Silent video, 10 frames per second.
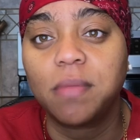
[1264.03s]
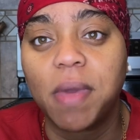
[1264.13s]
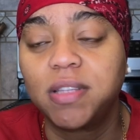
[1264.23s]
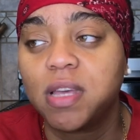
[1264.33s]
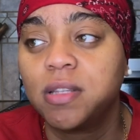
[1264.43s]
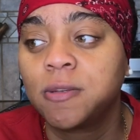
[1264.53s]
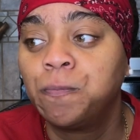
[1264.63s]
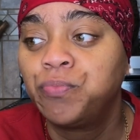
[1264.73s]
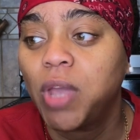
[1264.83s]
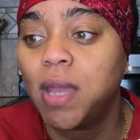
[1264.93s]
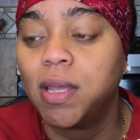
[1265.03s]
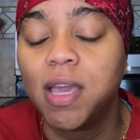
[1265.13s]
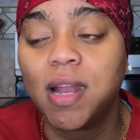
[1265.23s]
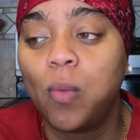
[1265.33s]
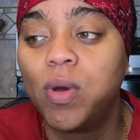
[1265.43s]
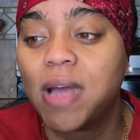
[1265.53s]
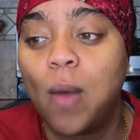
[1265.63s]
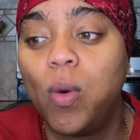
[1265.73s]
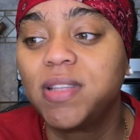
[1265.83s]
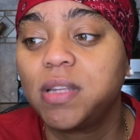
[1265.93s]
make sense. And again, I
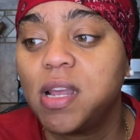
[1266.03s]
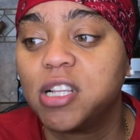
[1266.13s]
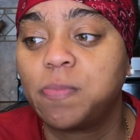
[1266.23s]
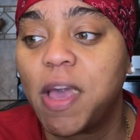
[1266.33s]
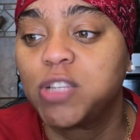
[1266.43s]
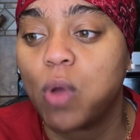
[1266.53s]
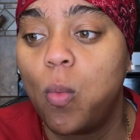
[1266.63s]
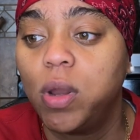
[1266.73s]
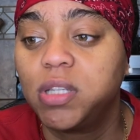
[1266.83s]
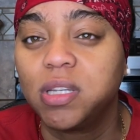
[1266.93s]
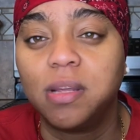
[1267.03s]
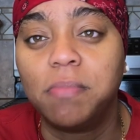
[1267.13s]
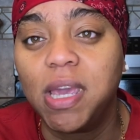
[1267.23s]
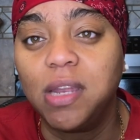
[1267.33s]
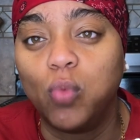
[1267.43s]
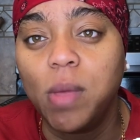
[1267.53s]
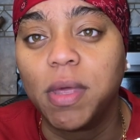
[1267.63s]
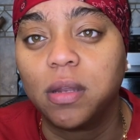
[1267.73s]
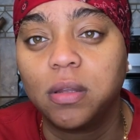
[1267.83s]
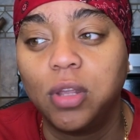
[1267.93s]
wasn't in a space where I wanted to demean
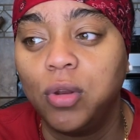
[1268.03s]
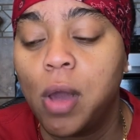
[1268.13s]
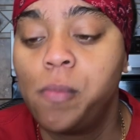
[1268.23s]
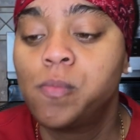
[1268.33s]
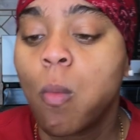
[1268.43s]
women, you know.